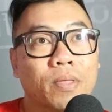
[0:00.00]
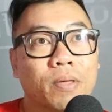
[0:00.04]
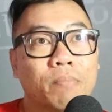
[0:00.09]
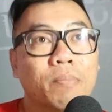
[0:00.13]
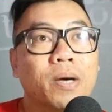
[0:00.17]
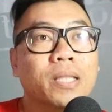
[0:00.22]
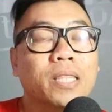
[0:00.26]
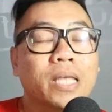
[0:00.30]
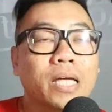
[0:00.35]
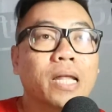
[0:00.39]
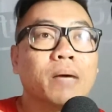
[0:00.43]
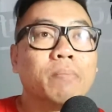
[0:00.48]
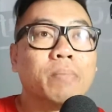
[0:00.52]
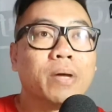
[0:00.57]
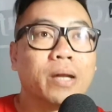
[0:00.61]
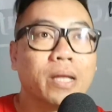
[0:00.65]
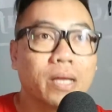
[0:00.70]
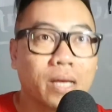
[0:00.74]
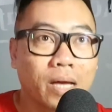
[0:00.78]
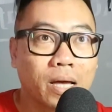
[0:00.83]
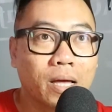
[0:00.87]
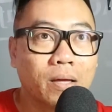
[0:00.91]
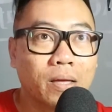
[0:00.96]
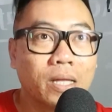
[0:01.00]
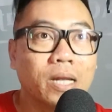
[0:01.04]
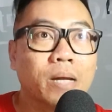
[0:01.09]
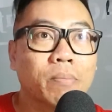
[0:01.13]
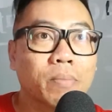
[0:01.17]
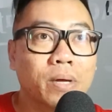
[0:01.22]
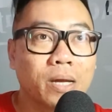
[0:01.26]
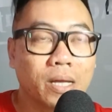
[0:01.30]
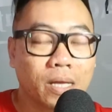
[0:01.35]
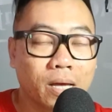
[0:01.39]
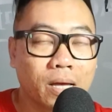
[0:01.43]
But in
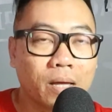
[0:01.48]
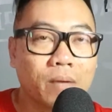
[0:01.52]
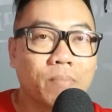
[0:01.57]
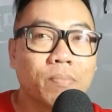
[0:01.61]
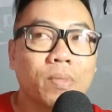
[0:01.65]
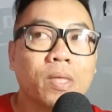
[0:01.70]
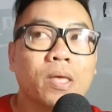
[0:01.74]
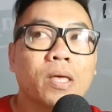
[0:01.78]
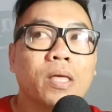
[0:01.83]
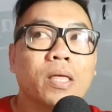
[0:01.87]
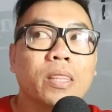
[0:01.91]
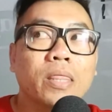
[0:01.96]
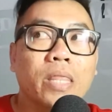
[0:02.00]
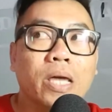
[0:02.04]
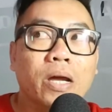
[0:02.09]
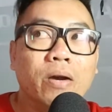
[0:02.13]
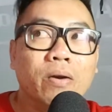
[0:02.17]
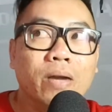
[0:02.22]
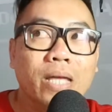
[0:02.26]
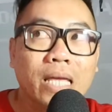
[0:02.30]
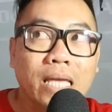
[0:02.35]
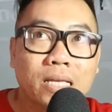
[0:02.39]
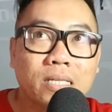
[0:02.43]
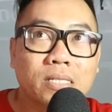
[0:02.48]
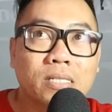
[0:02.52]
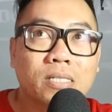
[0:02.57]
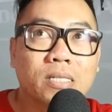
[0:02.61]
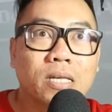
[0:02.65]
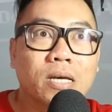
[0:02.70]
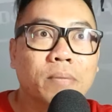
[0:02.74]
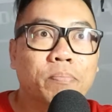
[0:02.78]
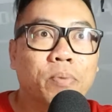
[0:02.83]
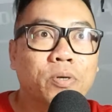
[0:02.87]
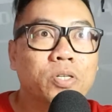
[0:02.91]
America, there is
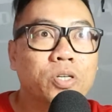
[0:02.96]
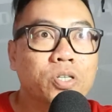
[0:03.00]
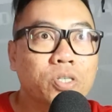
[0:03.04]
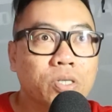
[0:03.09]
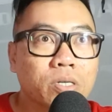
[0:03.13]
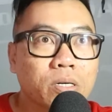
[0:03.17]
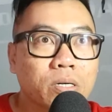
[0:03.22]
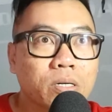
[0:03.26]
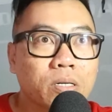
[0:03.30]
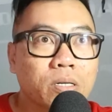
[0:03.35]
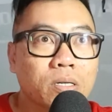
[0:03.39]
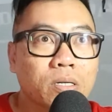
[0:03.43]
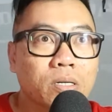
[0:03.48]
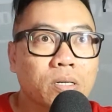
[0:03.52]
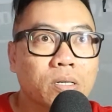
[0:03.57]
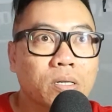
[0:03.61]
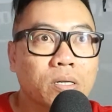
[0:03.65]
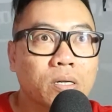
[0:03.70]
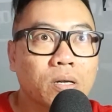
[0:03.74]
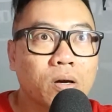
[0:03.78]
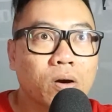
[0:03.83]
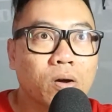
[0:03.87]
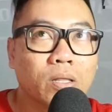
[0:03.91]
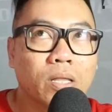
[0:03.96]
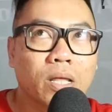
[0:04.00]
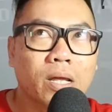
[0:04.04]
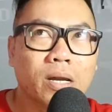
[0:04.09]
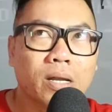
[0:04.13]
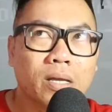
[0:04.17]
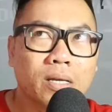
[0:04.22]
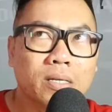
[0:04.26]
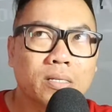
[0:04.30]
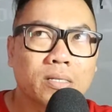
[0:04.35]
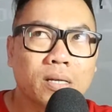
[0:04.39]
a position, or
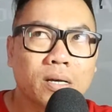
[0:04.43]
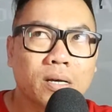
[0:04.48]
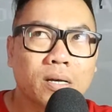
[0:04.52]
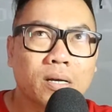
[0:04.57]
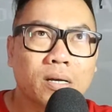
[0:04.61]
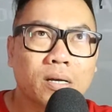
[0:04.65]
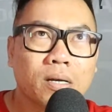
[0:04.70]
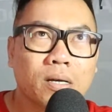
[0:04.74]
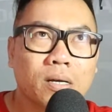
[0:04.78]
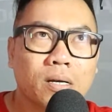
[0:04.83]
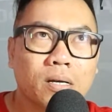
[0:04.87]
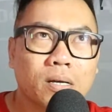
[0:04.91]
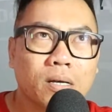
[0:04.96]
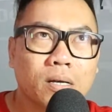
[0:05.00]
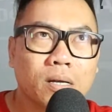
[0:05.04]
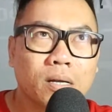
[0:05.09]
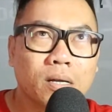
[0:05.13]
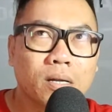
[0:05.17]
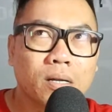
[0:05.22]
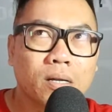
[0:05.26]
there is a